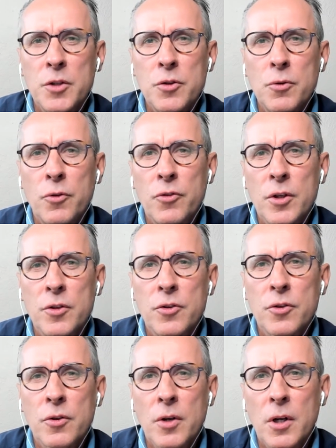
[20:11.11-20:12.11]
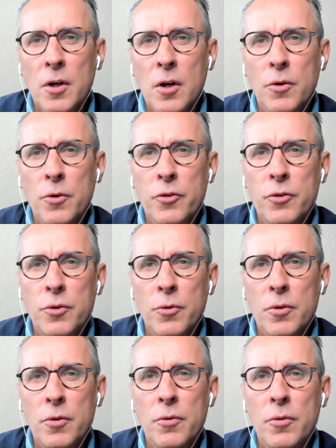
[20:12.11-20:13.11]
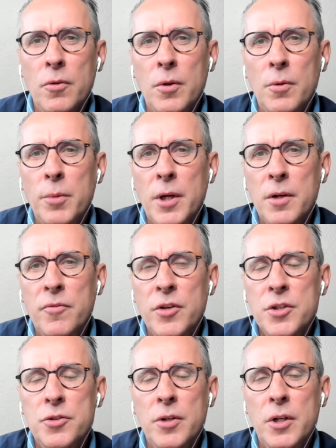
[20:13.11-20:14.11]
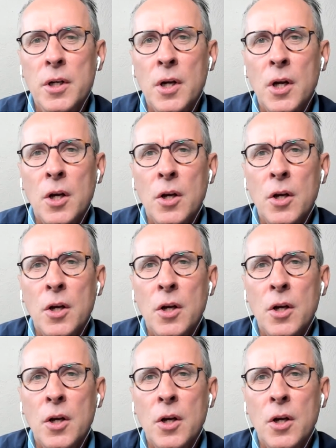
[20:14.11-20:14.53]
usage and closer to the beneficiary,